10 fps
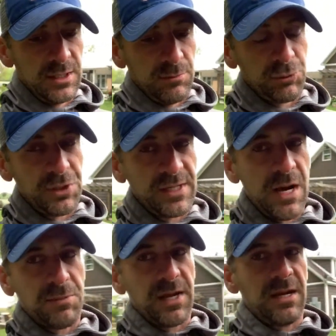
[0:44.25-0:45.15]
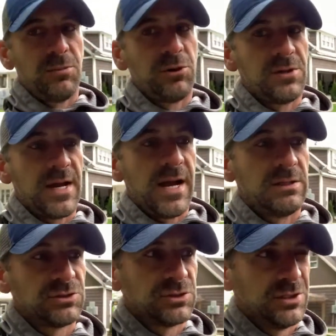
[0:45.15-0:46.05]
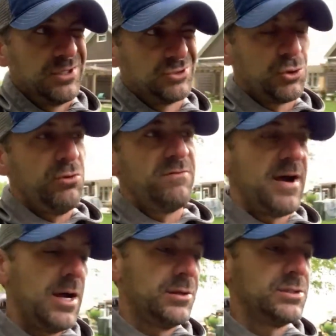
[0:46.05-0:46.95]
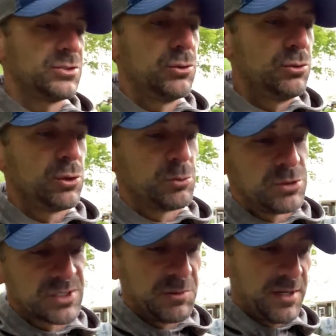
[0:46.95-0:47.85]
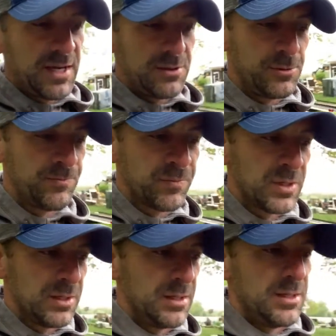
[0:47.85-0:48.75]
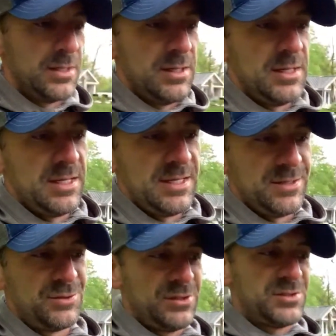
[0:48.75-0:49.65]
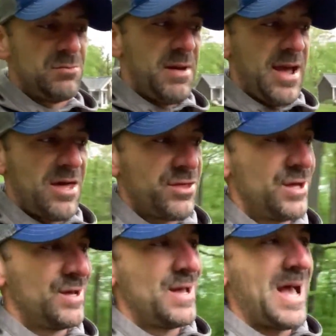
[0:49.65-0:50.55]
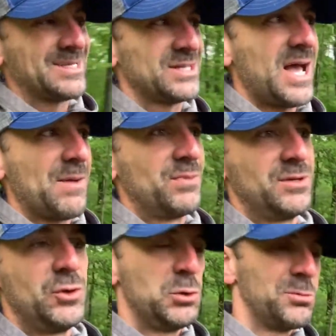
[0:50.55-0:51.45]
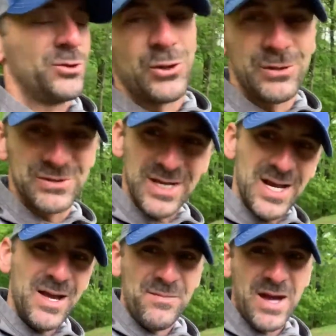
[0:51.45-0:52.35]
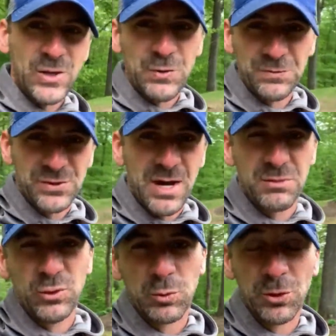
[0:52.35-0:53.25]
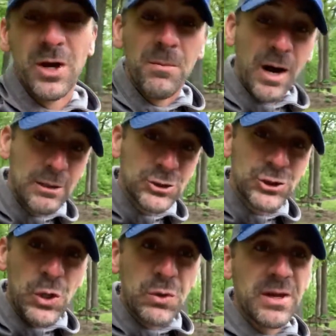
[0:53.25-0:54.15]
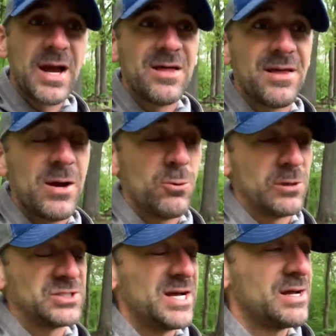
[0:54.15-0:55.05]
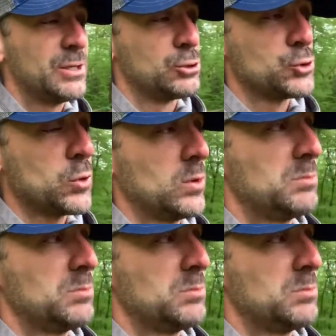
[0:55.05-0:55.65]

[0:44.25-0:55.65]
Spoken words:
Pretty complicated part of the house. There's two valleys, two dormers coming together, and some math has to happen to do the returns back over the top of the dormer. But I'll show you how that works out here shortly.